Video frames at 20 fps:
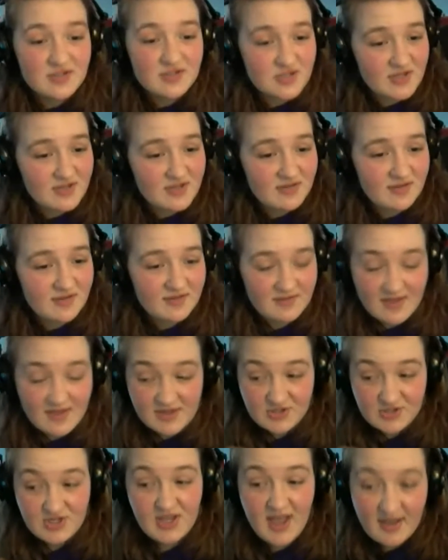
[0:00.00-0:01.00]
she has
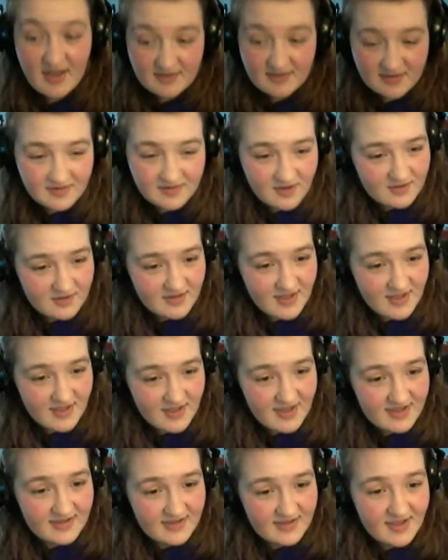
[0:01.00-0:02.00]
a Scarlet
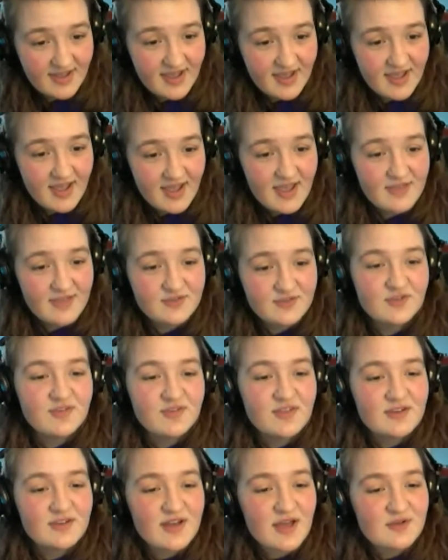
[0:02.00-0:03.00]
A. It's
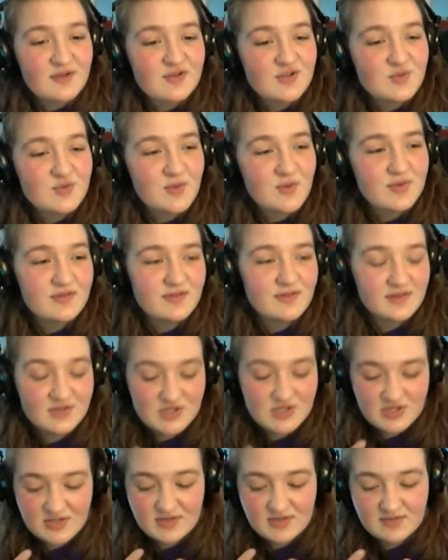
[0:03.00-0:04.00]
just that now she
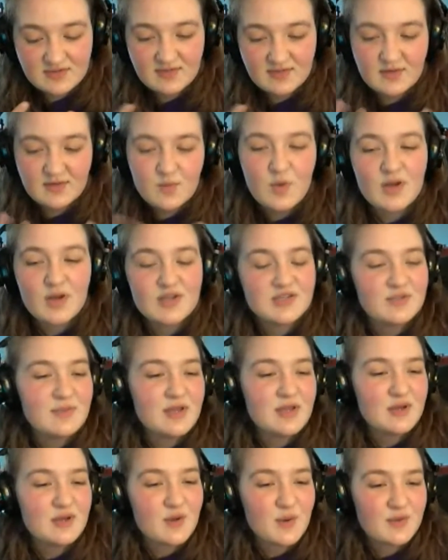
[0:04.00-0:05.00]
doesn't want it to
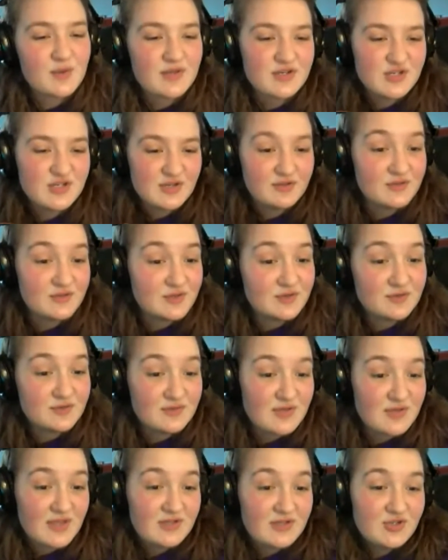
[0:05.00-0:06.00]
be known that
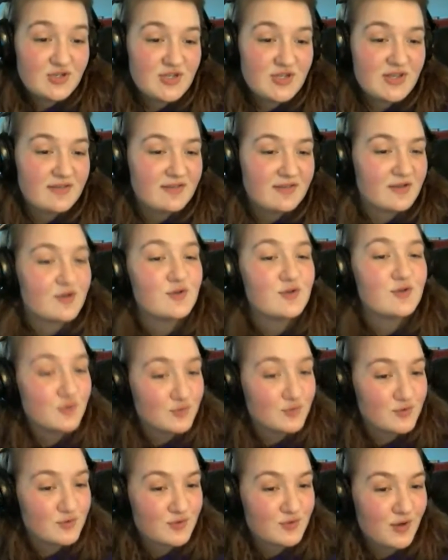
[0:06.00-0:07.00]
she is an
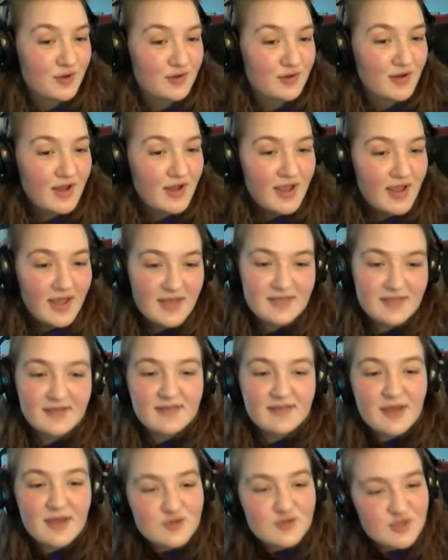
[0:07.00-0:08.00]
adulterer, and
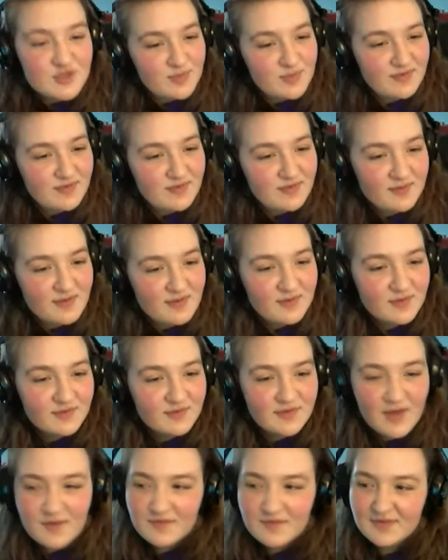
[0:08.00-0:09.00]
that's how she perceives
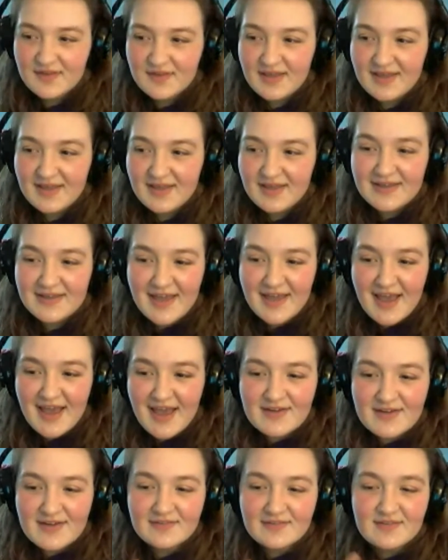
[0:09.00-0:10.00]
herself. And like,
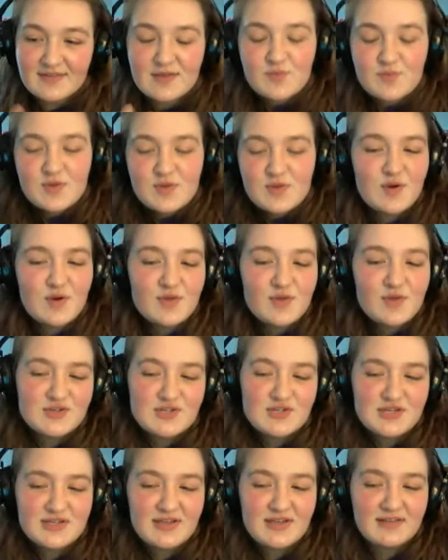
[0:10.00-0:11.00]
I just like, we know that
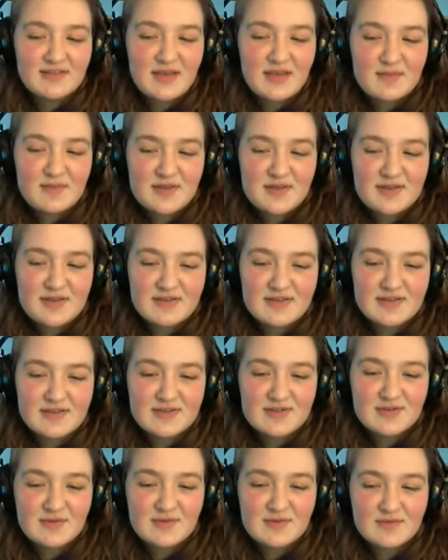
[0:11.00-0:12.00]
she does that, but
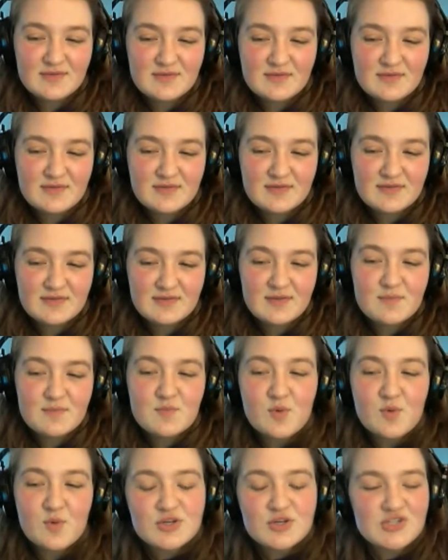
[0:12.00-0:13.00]
the
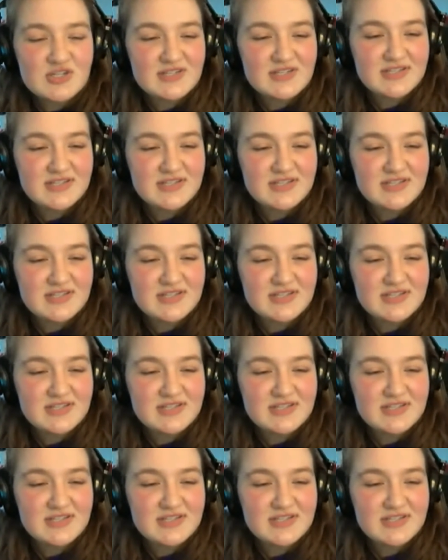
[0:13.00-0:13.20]
more she